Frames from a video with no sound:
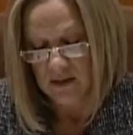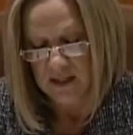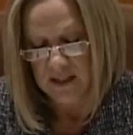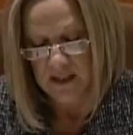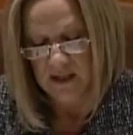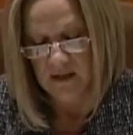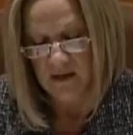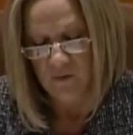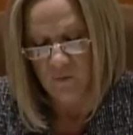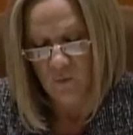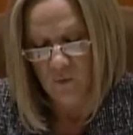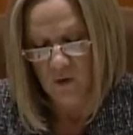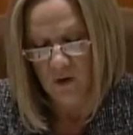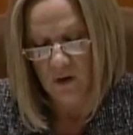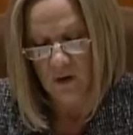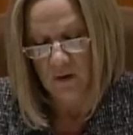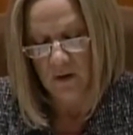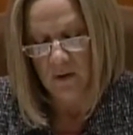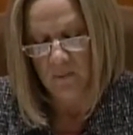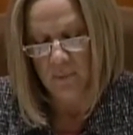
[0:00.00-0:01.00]
didn't
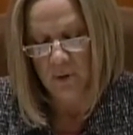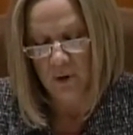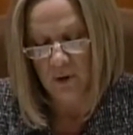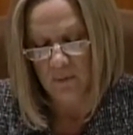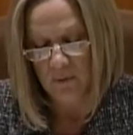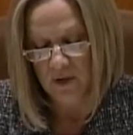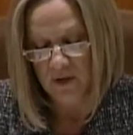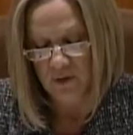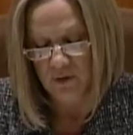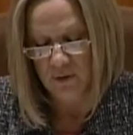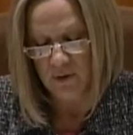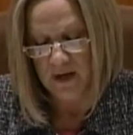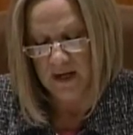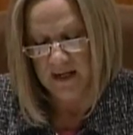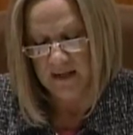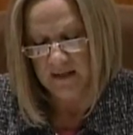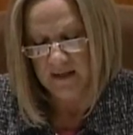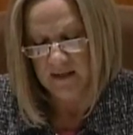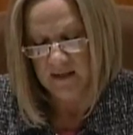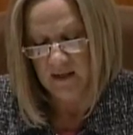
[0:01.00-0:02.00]
were a Pullman
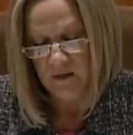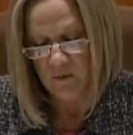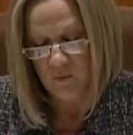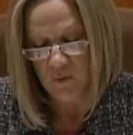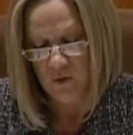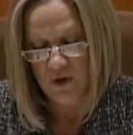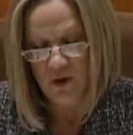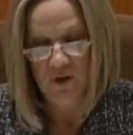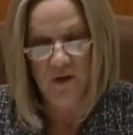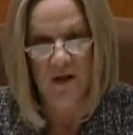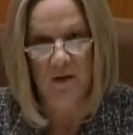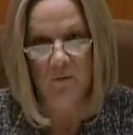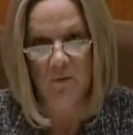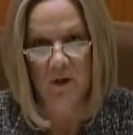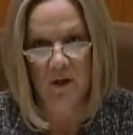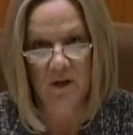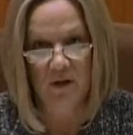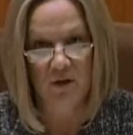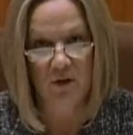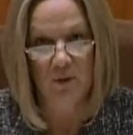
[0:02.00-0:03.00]
Transit, which they
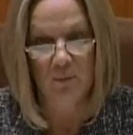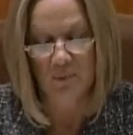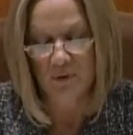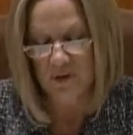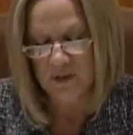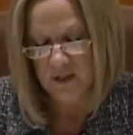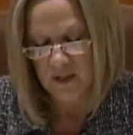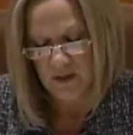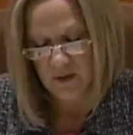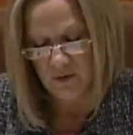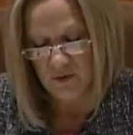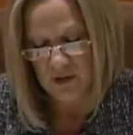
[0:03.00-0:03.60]
run a 2%